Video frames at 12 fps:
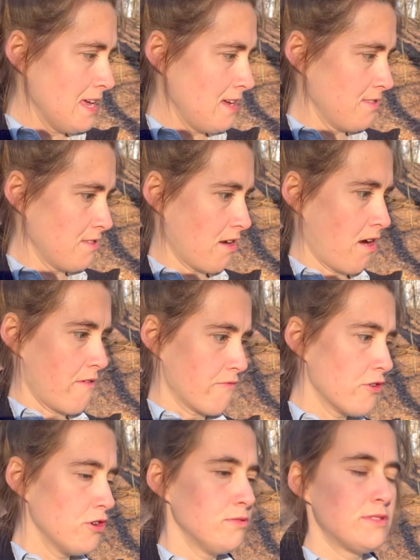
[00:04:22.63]
and there are
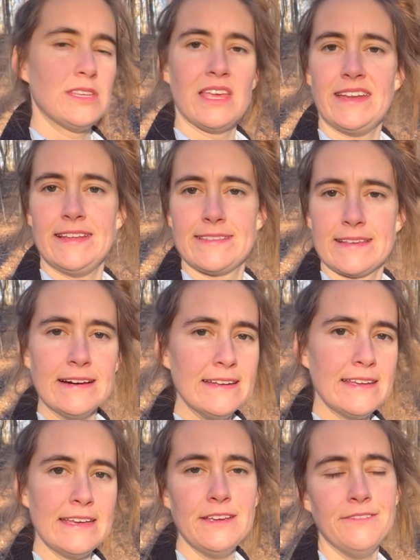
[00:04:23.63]
roots and it's
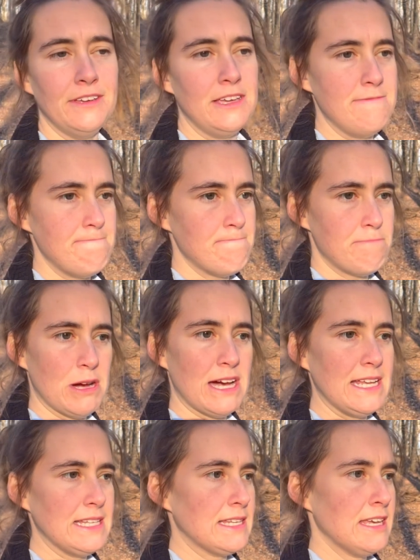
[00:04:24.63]
uneven,
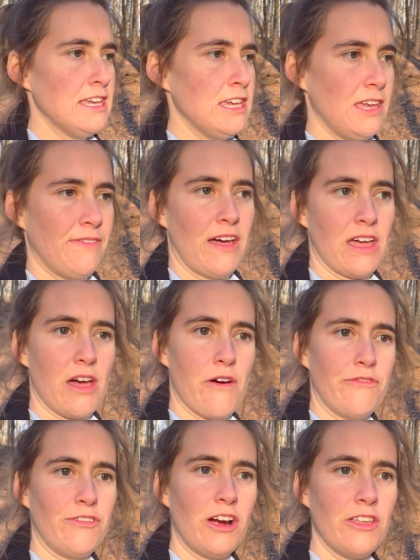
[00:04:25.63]
but if I go
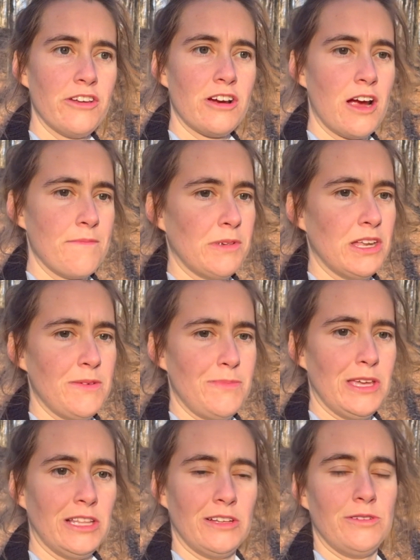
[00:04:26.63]
farther I'm going to be
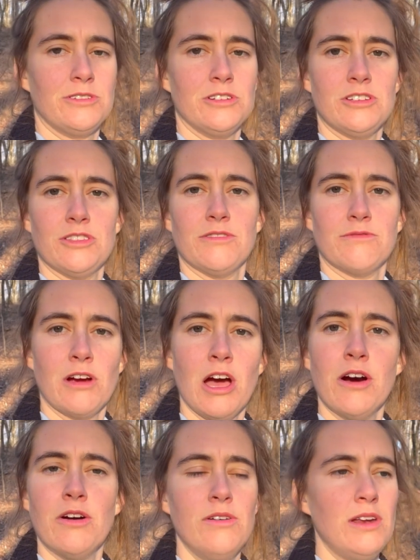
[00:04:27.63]
closer to the
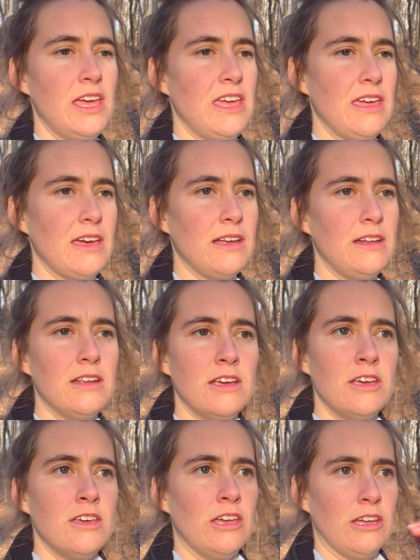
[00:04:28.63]
road and
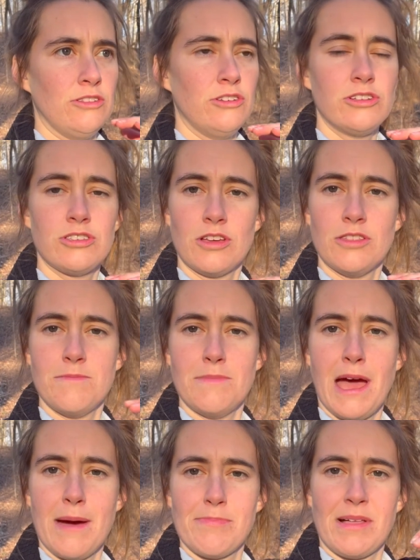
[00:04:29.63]
it looks on the
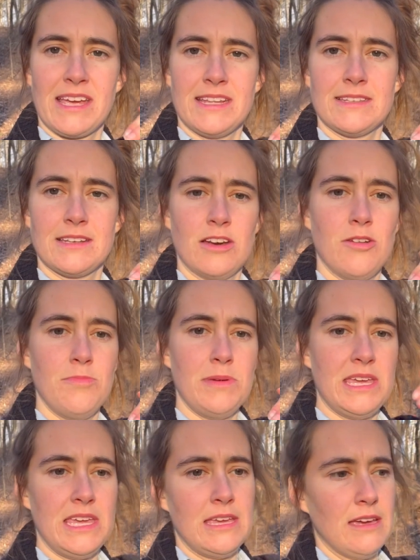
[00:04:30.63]
map like it's going to
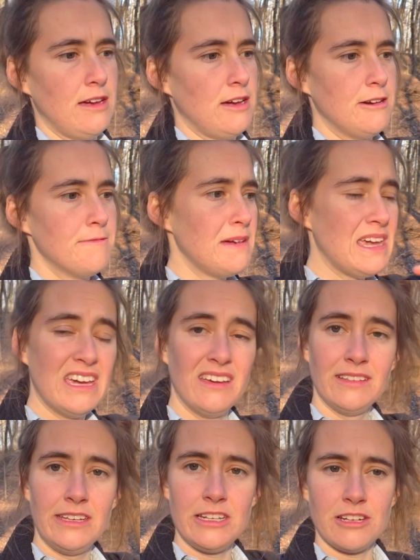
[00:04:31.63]
be
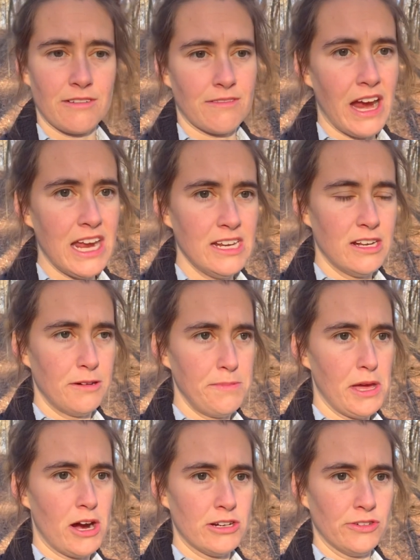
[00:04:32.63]
hilly terrain and it'll be
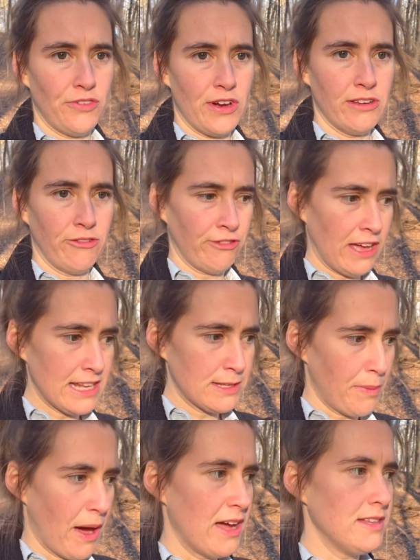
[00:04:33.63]
hard to find a flat
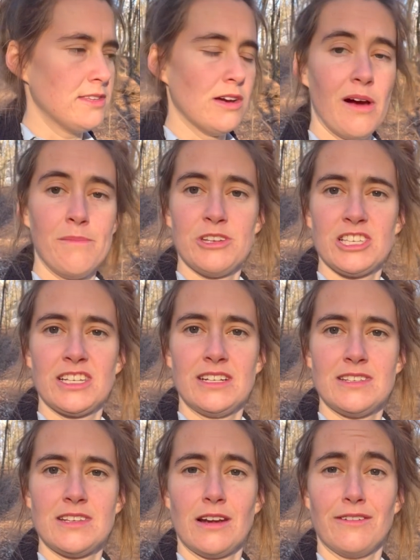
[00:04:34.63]
spot, so I'm just going to
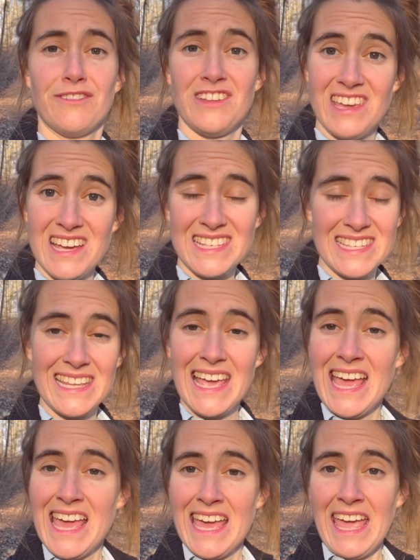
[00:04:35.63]
settle for this
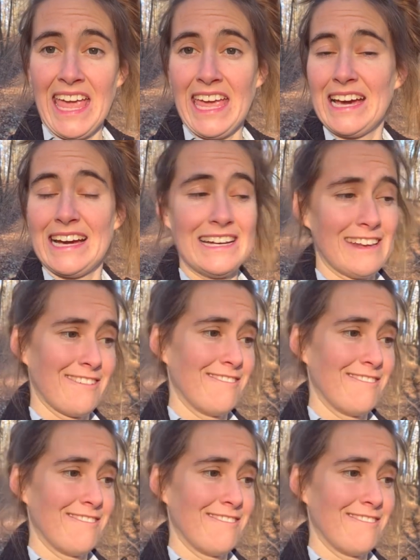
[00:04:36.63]
and